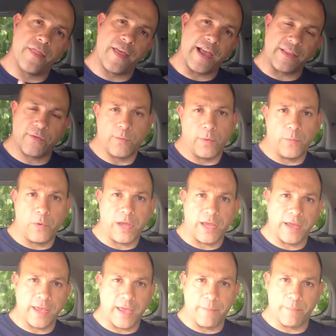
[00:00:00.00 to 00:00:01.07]
that's when we
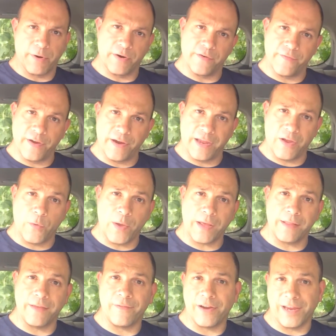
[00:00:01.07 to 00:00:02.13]
can get burned very
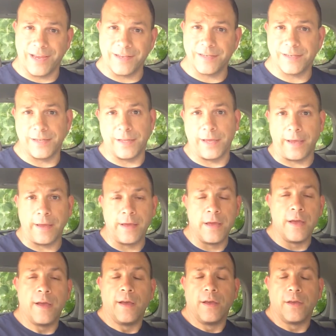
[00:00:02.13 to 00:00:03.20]
quickly, very instantly.
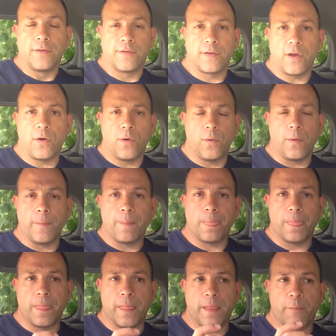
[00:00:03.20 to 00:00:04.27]
So
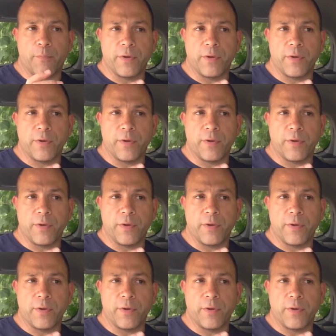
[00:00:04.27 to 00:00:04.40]
the